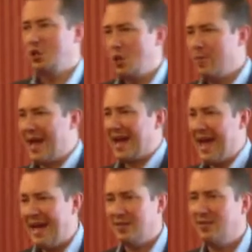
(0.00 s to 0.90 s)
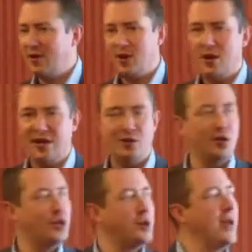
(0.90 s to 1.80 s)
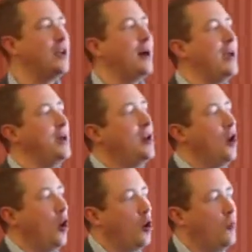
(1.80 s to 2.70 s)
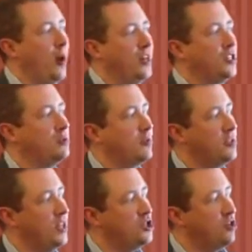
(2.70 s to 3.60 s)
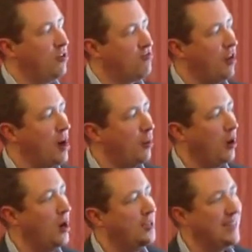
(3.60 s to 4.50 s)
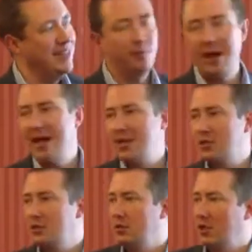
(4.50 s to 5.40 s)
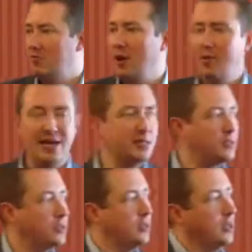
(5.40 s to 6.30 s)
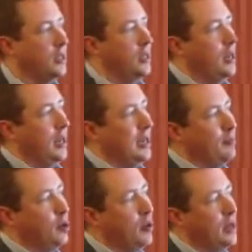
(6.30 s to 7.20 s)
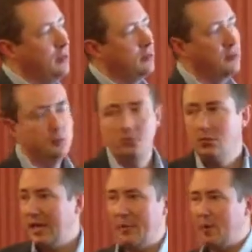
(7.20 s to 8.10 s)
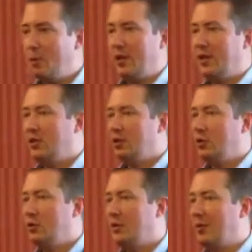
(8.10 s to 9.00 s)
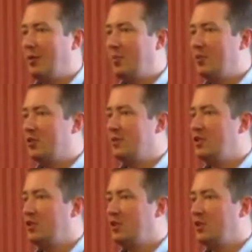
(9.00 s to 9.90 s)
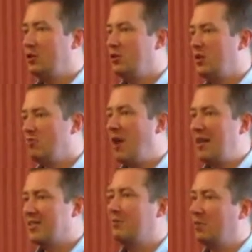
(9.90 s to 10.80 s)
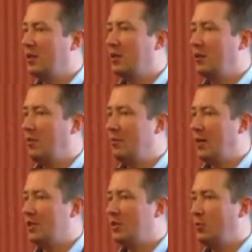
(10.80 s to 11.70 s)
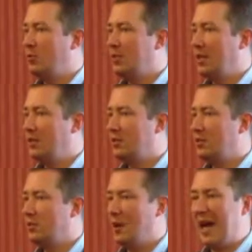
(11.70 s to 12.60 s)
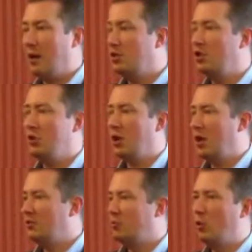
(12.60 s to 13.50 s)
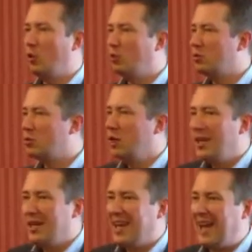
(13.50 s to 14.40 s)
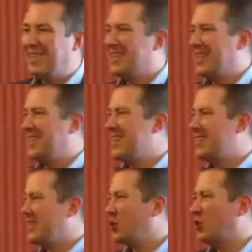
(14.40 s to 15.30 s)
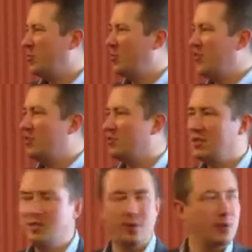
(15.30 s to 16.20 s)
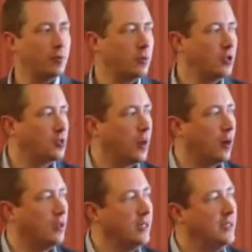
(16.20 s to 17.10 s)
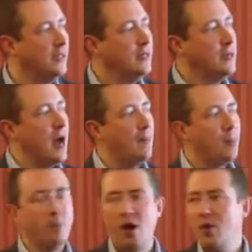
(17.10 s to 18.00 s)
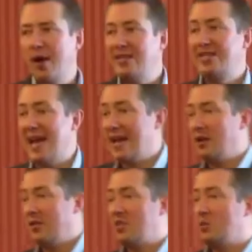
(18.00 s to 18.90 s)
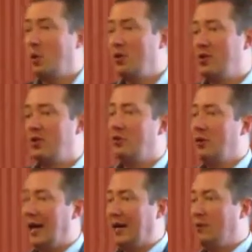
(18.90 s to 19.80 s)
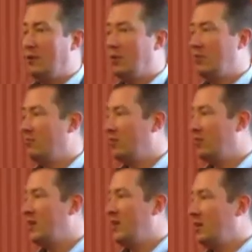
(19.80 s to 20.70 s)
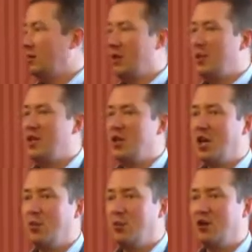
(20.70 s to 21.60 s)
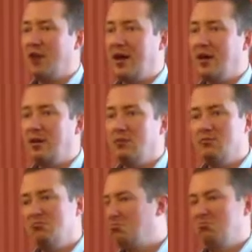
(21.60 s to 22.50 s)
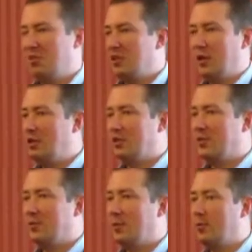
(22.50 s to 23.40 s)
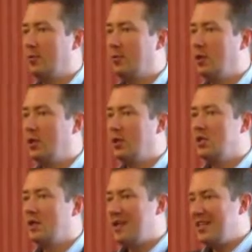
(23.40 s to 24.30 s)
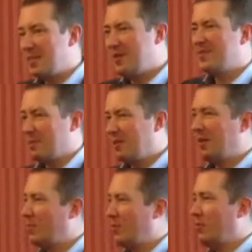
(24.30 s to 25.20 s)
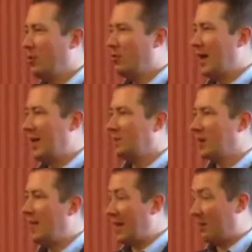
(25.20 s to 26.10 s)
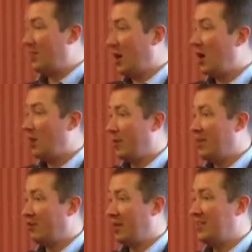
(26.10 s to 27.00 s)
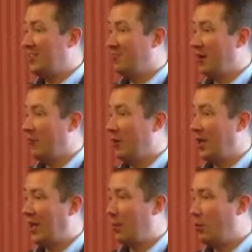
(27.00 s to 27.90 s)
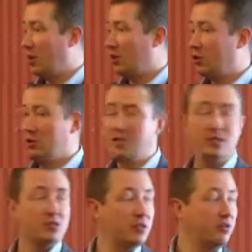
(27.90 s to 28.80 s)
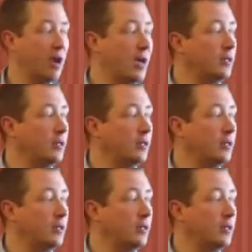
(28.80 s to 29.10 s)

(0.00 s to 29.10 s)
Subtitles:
no black hats, very unlikely you're going to do it anyway. On-page optimization, write words in the page in the right place. Link building, people link into your content, publish some interesting content, write something that people actually want to link to. Or how-to guides, reports, case studies, anything that could be of interest to people as well. By the way, saying this is what we do and we really, we need your help and we're great, that's not interesting to people. So it needs to be something a bit beyond that as well. And that could be the hard bit, the creative bit, working out what kind of content to create.